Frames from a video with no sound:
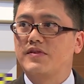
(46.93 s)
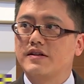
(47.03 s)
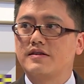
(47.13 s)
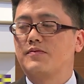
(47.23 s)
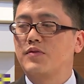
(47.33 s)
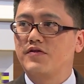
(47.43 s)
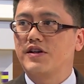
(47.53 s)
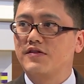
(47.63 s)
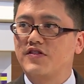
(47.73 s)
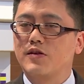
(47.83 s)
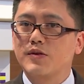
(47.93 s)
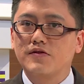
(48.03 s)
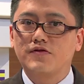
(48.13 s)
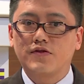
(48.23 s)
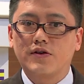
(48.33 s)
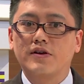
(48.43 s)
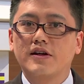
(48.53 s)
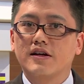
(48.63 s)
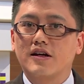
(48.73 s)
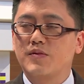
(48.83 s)
It's a perfect environment for
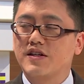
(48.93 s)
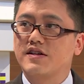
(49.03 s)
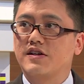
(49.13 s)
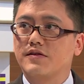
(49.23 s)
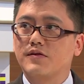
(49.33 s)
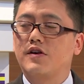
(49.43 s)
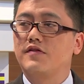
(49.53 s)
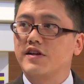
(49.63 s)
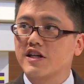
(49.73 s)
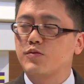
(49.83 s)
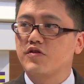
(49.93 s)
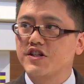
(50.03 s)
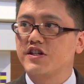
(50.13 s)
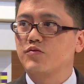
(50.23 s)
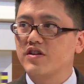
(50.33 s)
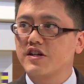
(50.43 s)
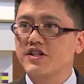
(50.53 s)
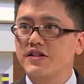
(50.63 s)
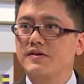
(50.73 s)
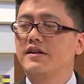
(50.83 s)
companies that are involved in exploration and
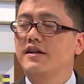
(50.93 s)
production,